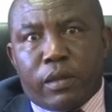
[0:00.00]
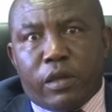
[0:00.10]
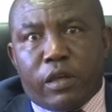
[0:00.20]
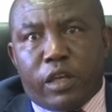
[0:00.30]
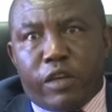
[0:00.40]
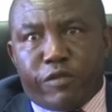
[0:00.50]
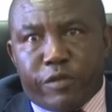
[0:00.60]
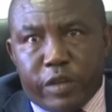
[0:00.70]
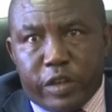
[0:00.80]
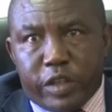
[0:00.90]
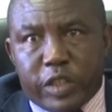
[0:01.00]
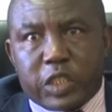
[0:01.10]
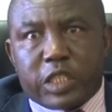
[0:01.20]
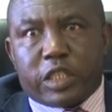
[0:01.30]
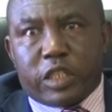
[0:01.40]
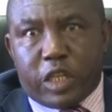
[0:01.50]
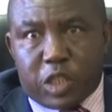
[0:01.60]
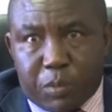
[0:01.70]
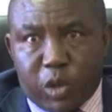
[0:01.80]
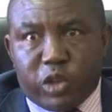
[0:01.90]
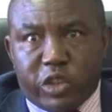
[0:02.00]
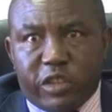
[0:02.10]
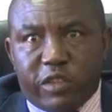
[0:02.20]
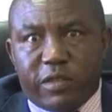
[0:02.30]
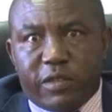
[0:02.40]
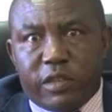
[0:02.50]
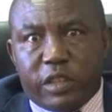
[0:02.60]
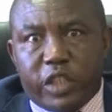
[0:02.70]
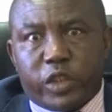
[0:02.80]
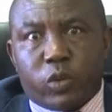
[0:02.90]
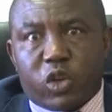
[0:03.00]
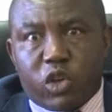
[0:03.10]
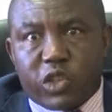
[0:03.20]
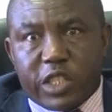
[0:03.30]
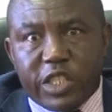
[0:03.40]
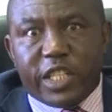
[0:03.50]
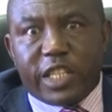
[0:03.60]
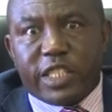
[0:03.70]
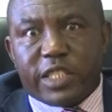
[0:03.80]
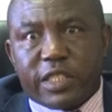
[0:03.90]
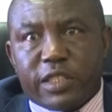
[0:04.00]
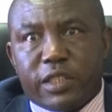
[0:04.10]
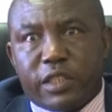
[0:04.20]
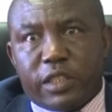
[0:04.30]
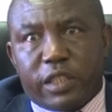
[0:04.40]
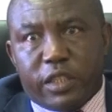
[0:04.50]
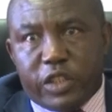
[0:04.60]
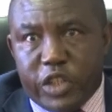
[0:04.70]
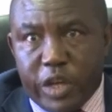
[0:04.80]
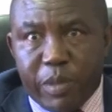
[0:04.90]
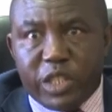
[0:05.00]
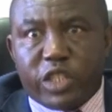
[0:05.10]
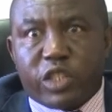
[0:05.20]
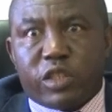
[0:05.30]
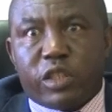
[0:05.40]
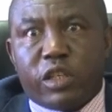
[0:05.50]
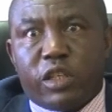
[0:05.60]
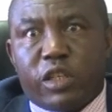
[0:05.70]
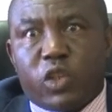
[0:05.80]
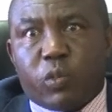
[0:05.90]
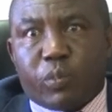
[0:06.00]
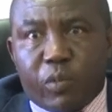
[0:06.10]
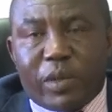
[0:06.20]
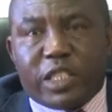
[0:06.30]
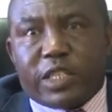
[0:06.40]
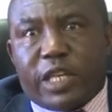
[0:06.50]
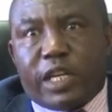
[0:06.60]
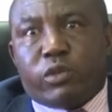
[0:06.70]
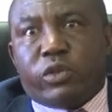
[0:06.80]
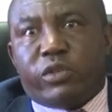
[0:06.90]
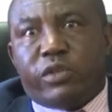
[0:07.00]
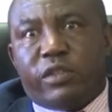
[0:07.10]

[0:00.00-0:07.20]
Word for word: Uh, if we, explodes, it will cause injuries and damages to properties around.